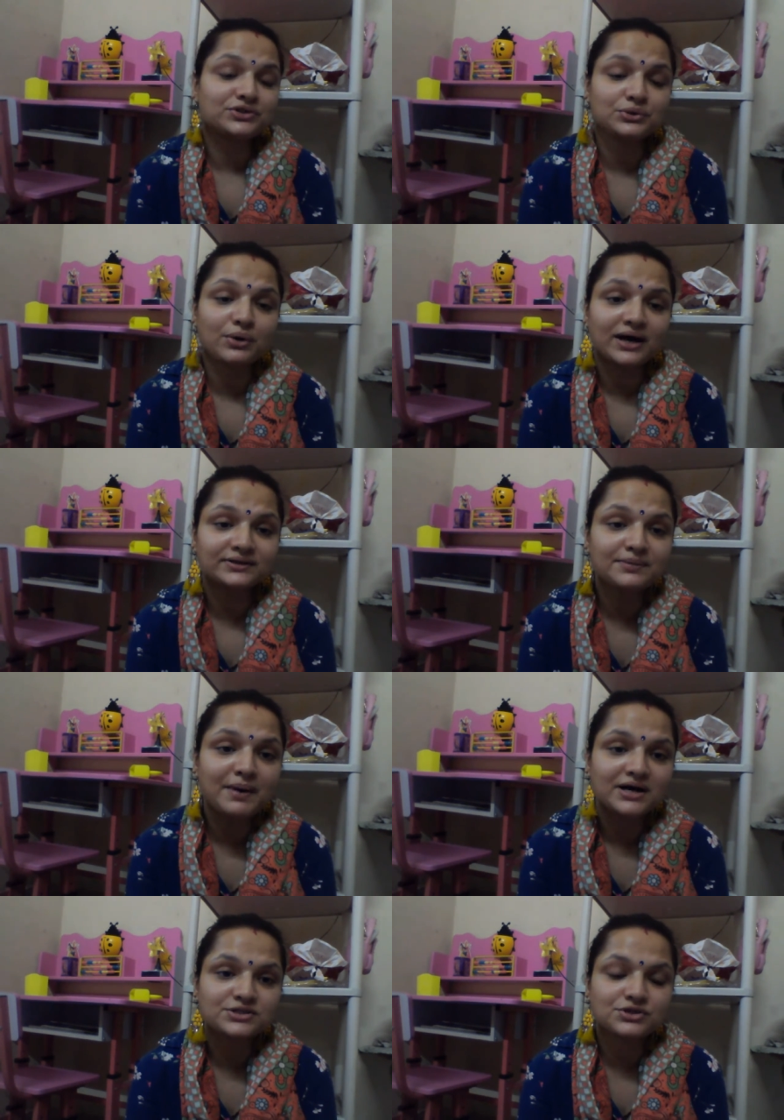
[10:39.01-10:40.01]
through other
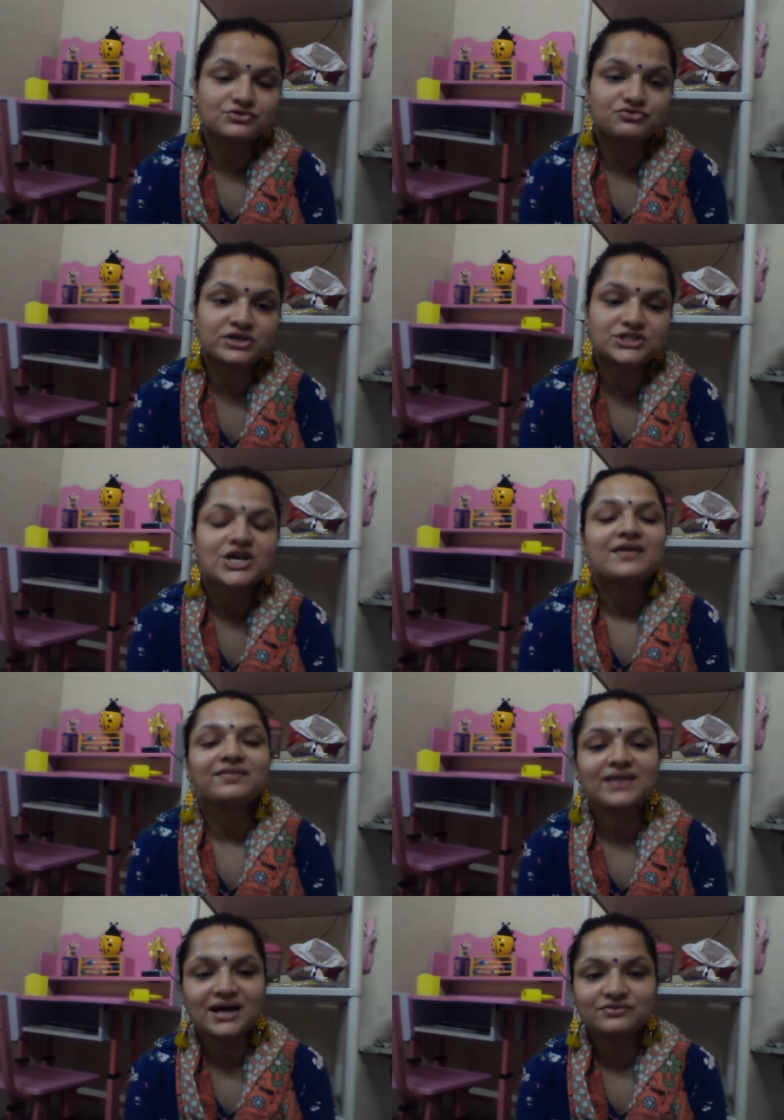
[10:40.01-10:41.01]
parts of speech
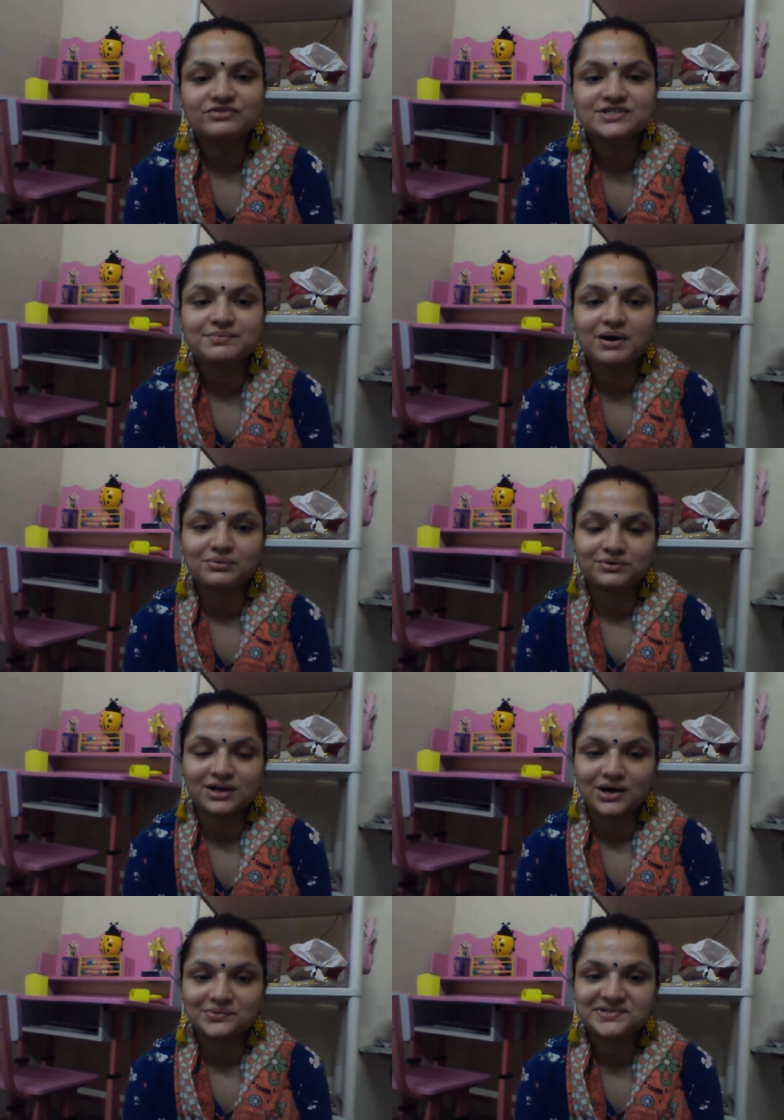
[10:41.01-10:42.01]
that was about
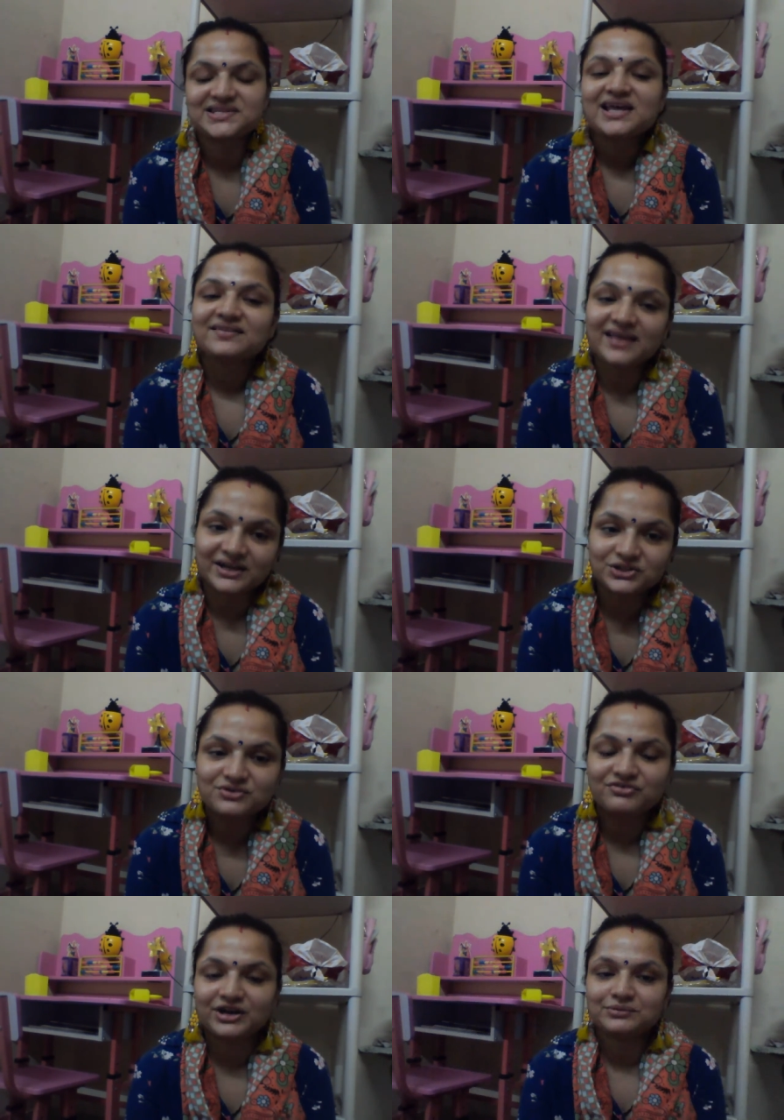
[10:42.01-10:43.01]
nouns. Thank
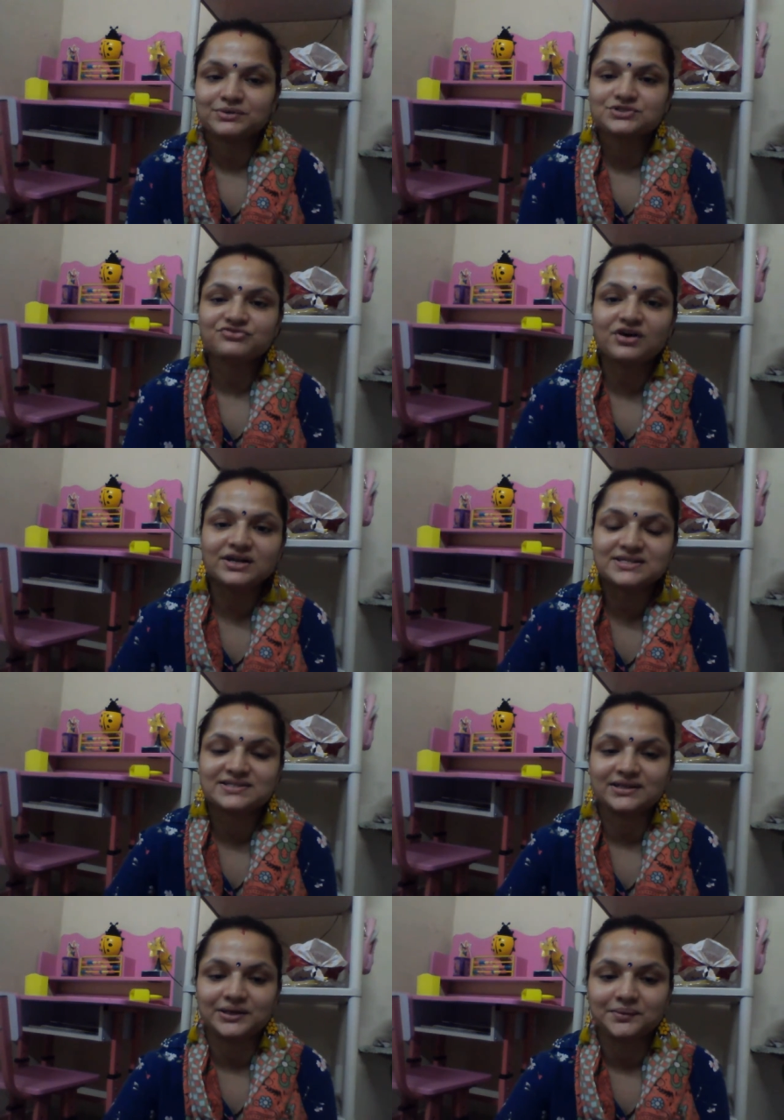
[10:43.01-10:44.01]
you very much for
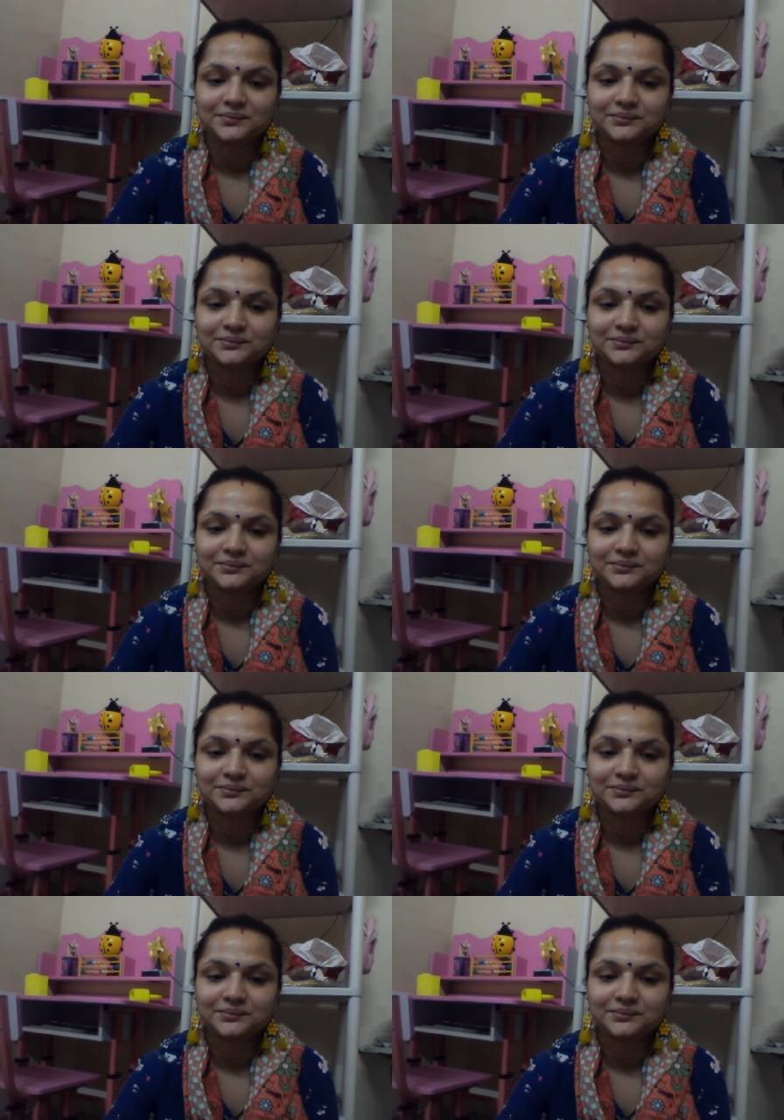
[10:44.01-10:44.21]
listening.